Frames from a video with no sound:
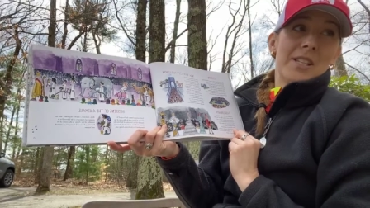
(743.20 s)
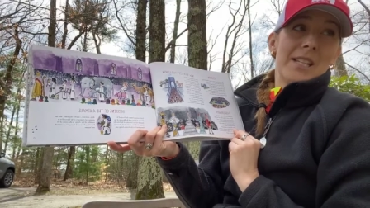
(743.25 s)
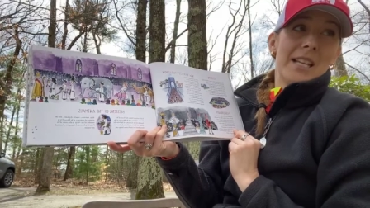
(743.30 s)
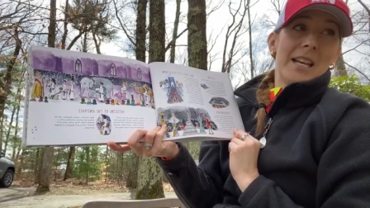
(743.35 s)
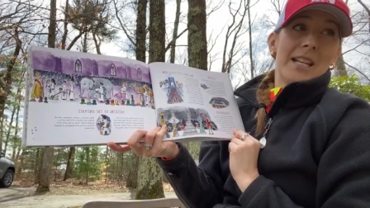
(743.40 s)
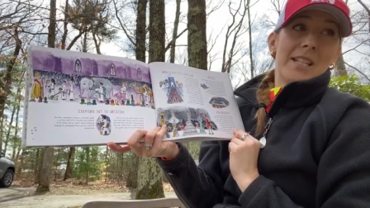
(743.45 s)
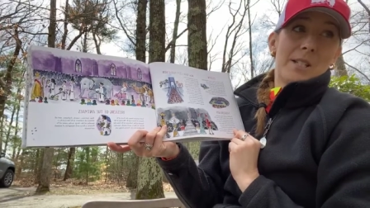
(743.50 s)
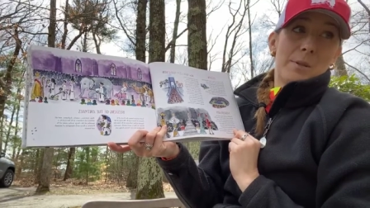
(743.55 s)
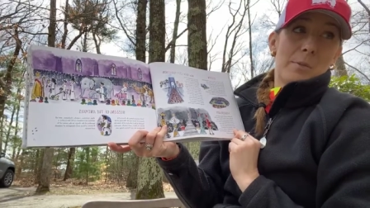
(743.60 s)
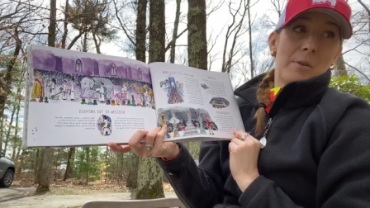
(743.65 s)
the
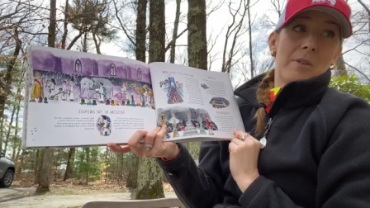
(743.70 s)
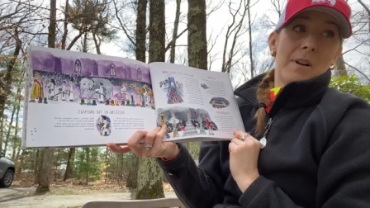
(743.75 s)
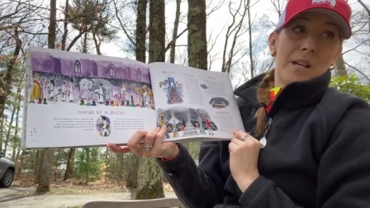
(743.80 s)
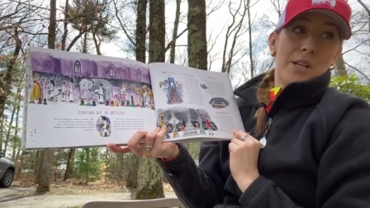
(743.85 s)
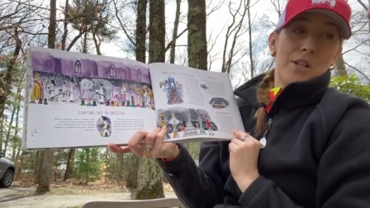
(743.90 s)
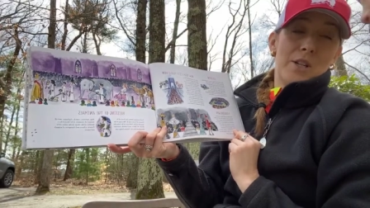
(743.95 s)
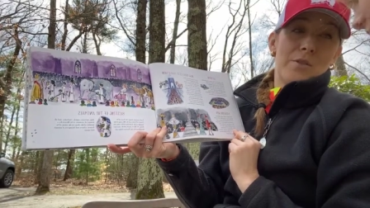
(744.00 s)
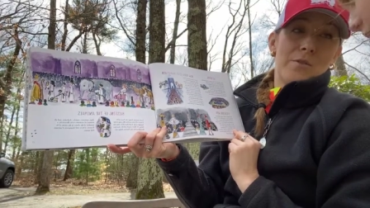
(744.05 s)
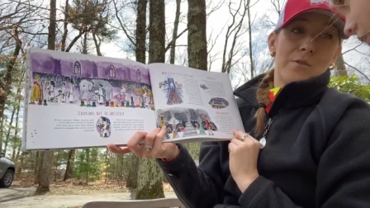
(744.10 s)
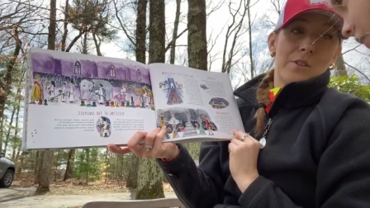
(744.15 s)

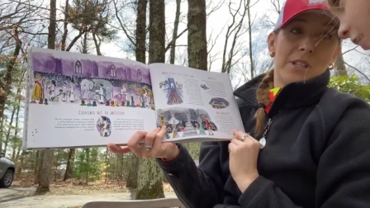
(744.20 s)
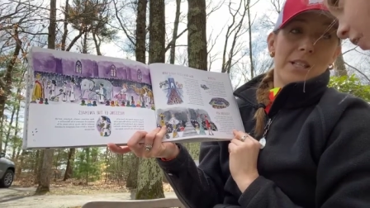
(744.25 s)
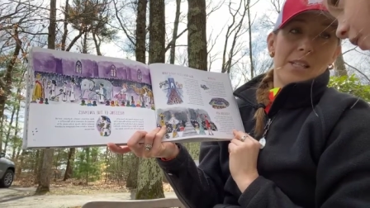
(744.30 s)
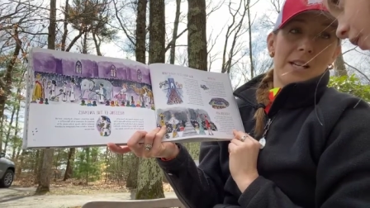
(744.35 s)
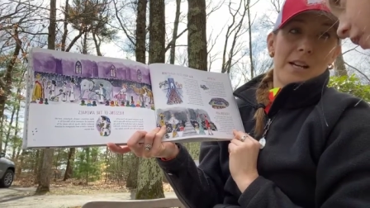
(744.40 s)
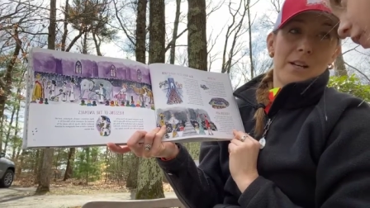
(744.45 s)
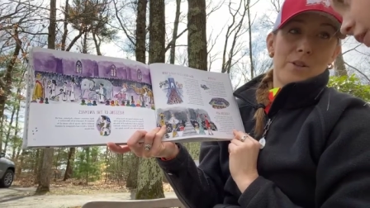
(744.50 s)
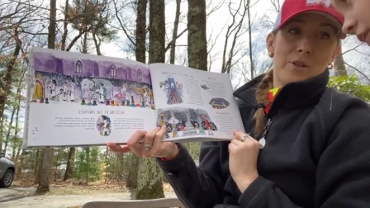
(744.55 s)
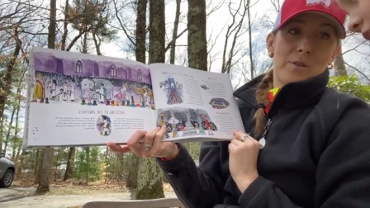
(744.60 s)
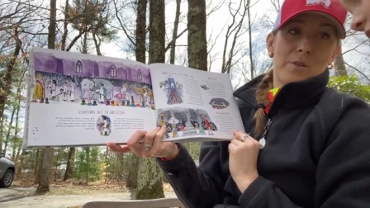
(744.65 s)
inspiration for the
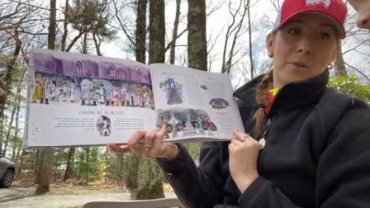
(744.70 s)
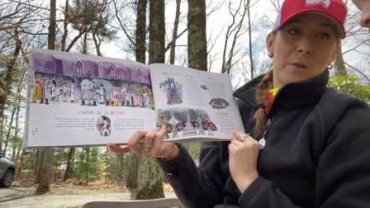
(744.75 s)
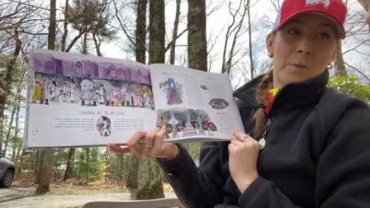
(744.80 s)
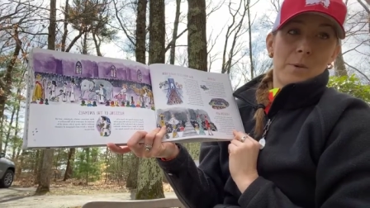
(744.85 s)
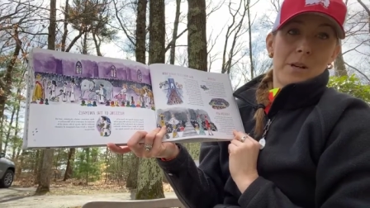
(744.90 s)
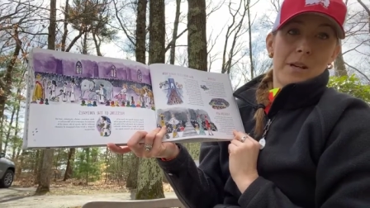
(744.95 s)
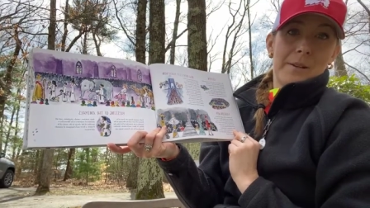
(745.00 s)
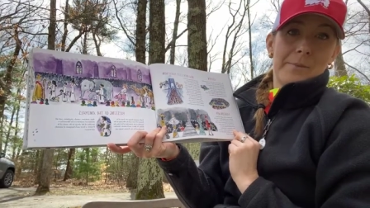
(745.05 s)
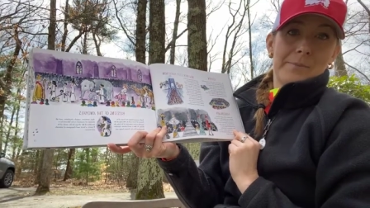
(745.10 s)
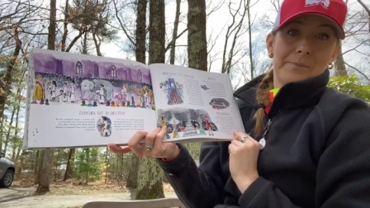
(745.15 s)
Statue of
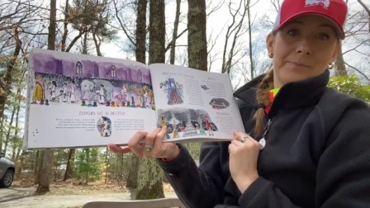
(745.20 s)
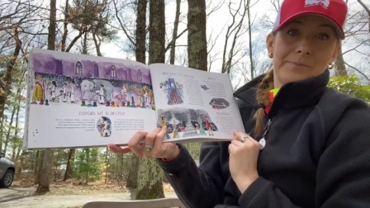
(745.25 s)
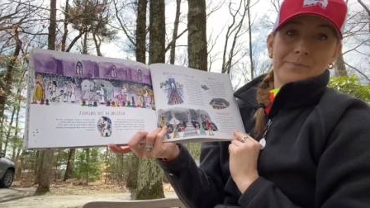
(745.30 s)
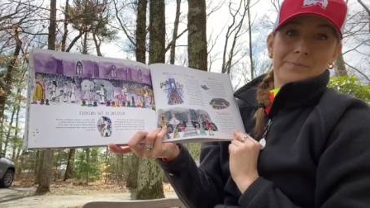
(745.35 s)
Liberty? Yeah.